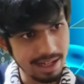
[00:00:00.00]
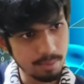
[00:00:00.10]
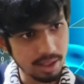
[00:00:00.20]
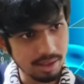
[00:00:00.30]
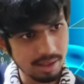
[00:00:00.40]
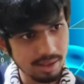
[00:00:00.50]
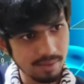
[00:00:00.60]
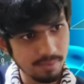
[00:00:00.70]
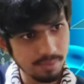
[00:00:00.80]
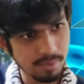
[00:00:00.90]
element
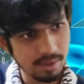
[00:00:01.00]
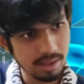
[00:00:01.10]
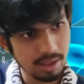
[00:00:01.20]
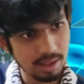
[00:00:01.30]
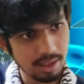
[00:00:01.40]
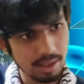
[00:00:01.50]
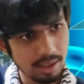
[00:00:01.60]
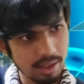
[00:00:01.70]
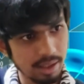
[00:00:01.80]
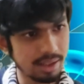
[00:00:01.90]

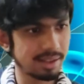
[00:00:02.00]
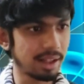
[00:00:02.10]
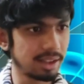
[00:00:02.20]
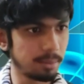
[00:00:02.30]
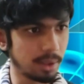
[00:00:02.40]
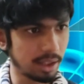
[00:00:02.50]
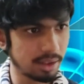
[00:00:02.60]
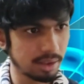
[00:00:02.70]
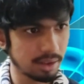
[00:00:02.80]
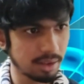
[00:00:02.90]
is nothing
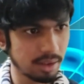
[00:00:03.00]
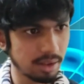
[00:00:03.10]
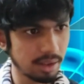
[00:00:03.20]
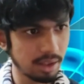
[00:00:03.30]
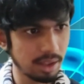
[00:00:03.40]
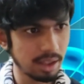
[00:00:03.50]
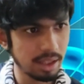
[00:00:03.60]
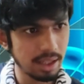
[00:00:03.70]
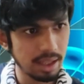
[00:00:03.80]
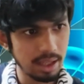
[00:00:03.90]
but
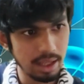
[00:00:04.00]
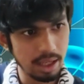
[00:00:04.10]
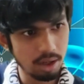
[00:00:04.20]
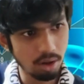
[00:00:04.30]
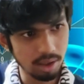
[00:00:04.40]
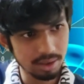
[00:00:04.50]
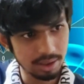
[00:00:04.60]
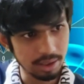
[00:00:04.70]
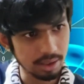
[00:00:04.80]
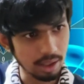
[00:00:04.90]
a cos
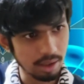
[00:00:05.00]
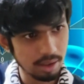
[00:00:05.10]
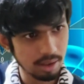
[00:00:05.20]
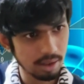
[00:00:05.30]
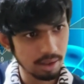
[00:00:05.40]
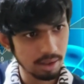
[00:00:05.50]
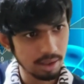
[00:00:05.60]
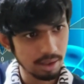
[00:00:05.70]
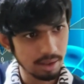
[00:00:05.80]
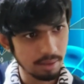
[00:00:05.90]
theta
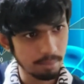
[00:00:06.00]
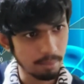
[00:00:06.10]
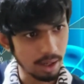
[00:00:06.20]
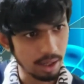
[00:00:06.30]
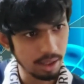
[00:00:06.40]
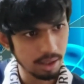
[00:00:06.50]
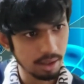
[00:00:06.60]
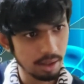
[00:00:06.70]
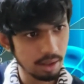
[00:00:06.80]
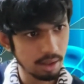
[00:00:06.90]

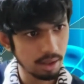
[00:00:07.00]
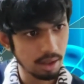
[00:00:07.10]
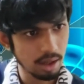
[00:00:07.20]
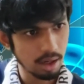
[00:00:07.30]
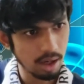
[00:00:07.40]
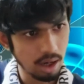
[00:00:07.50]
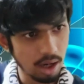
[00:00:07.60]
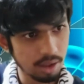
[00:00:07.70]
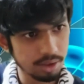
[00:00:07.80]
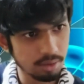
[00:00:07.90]
by
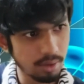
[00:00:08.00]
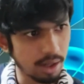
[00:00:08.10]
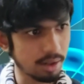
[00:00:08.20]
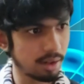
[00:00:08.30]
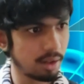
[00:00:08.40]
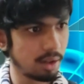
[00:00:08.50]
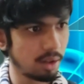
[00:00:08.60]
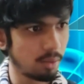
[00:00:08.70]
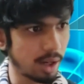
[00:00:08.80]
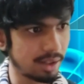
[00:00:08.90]
r square,
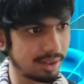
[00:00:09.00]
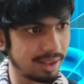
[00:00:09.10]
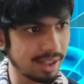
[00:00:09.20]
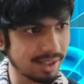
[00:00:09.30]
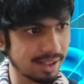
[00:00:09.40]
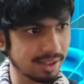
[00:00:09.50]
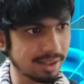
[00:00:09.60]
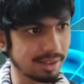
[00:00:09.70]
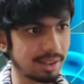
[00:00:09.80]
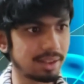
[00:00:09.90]
where this
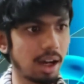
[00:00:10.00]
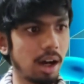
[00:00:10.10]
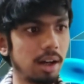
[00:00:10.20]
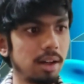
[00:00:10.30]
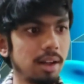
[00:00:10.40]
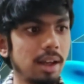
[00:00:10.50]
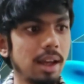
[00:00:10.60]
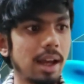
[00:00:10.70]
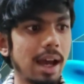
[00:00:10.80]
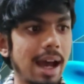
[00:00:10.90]
distance is r
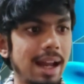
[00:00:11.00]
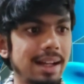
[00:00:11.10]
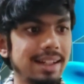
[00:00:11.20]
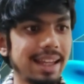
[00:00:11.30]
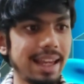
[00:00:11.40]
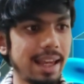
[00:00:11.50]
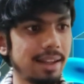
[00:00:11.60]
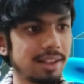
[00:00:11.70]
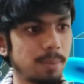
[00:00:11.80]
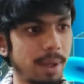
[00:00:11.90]
and
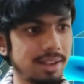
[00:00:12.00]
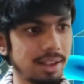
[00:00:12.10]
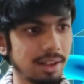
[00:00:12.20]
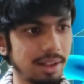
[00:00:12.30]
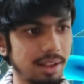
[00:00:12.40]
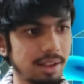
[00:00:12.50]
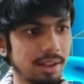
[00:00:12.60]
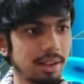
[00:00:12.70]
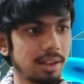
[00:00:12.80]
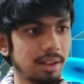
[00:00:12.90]
a is
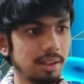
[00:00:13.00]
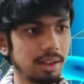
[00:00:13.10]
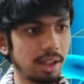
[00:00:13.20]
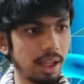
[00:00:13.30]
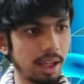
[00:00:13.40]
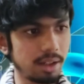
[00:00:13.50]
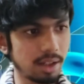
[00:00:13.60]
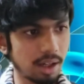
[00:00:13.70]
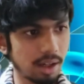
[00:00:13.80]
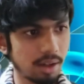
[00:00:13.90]
basically the
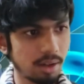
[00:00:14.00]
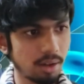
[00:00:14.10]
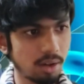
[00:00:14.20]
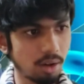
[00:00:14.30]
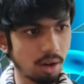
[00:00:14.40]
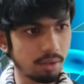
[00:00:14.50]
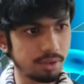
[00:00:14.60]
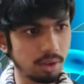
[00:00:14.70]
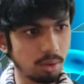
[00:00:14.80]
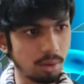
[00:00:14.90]
area
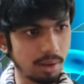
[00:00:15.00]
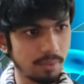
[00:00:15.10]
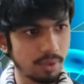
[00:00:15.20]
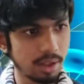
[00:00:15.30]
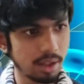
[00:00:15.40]
of the hole,